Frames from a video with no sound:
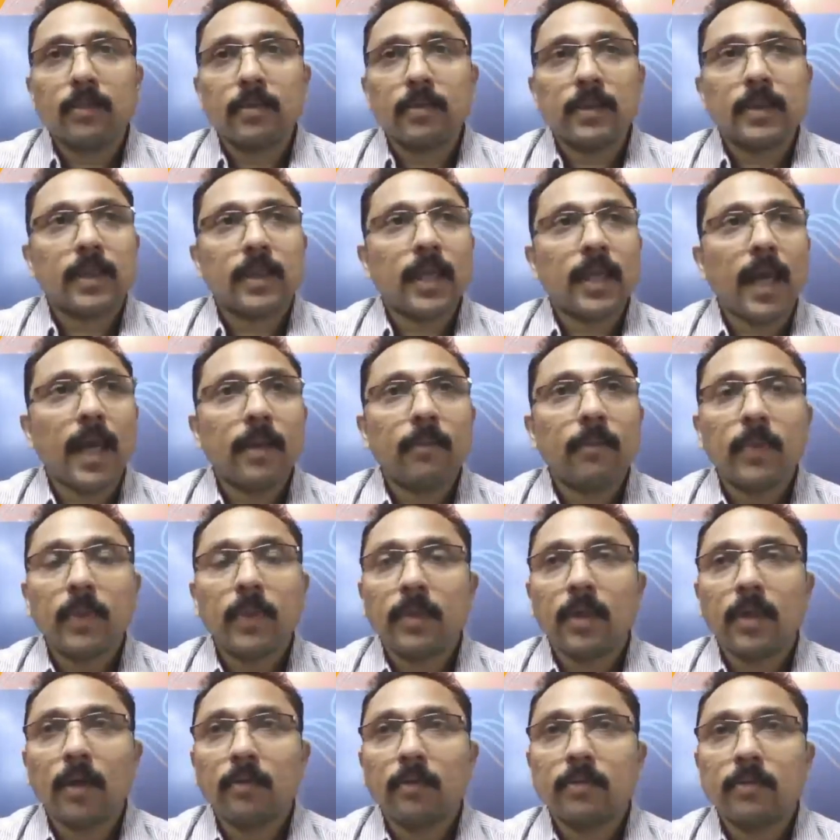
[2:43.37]
It can be
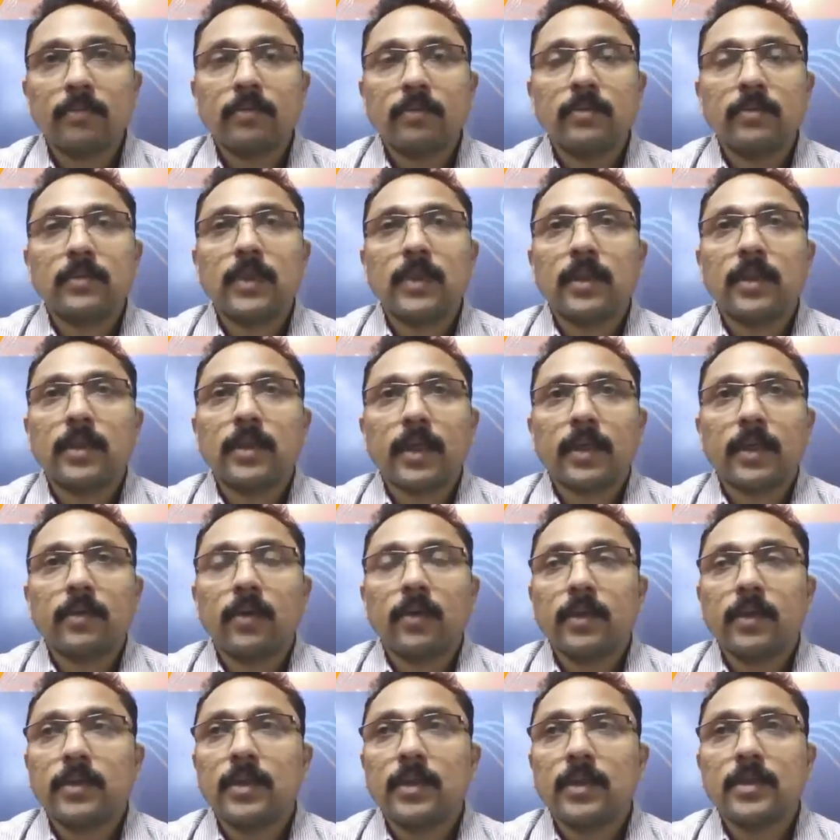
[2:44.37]
now the
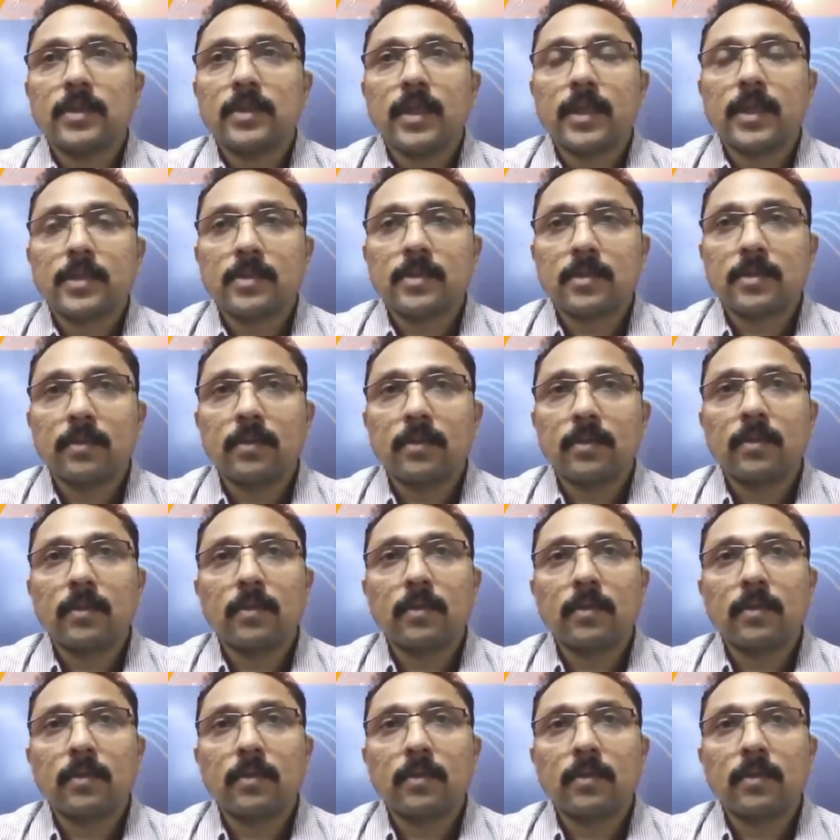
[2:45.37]
technologies has